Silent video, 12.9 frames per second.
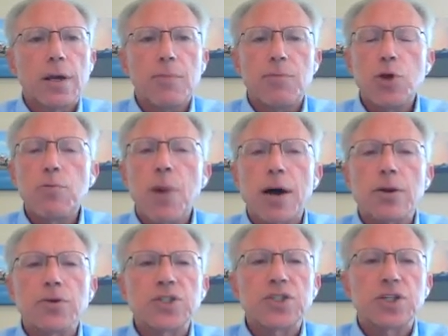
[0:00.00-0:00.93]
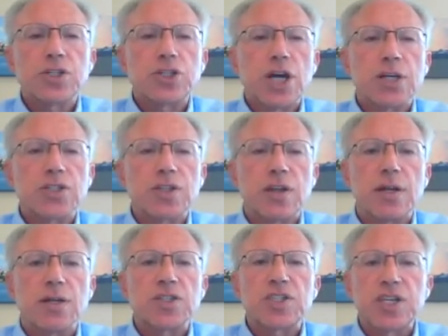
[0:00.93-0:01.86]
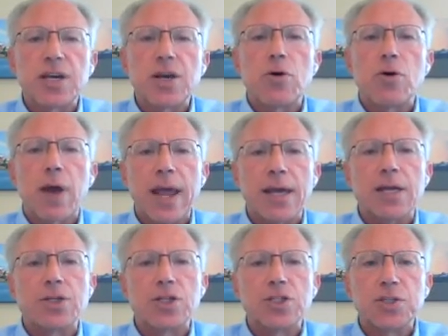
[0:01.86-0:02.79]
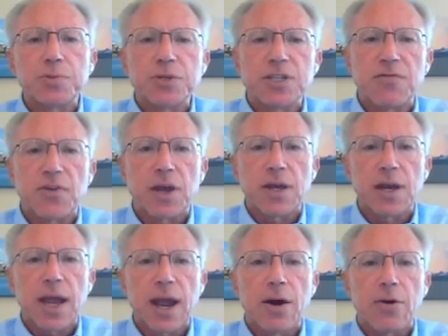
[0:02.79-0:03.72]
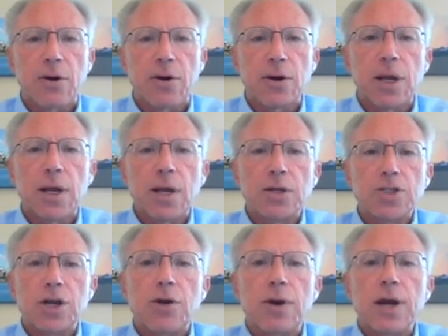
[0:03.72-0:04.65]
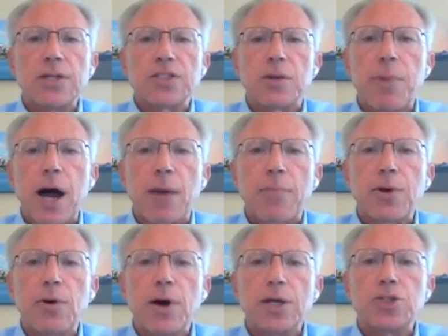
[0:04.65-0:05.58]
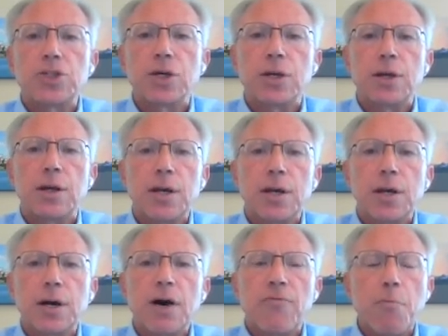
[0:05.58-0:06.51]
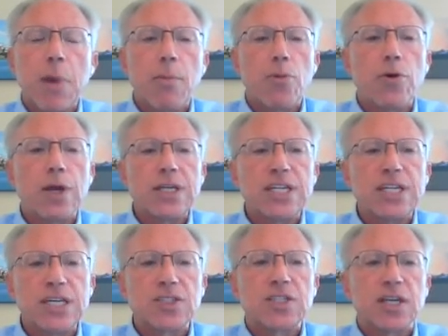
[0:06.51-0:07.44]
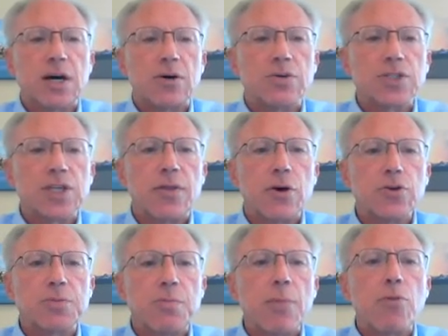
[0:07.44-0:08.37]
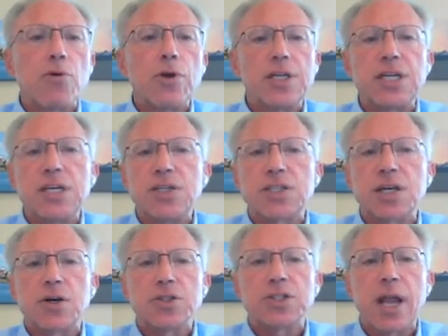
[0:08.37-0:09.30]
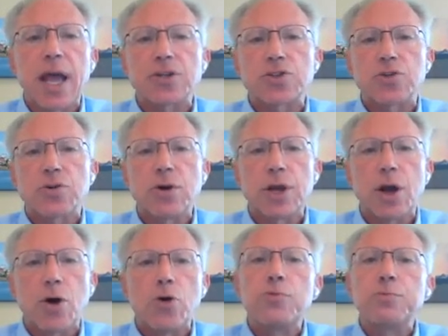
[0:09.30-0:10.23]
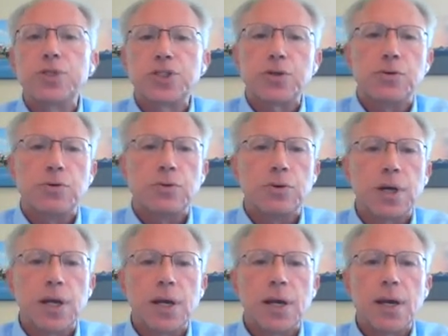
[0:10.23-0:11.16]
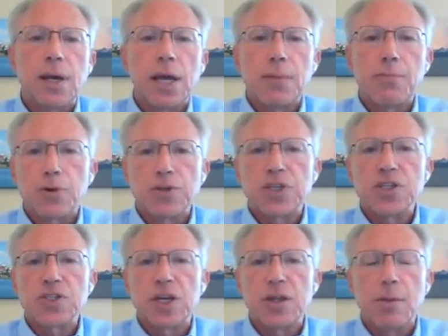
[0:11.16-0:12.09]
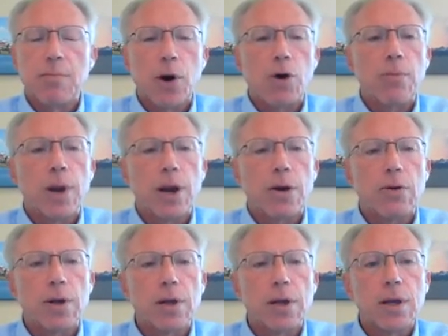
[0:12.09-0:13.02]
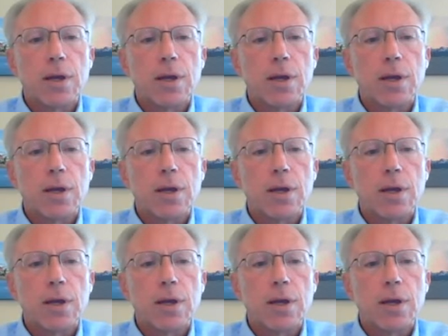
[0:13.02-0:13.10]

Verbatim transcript: Immune models suggest that a single antigen specific encounter generates a population of memory T cells, and those memory T cells naturally home to and persist in the bone marrow.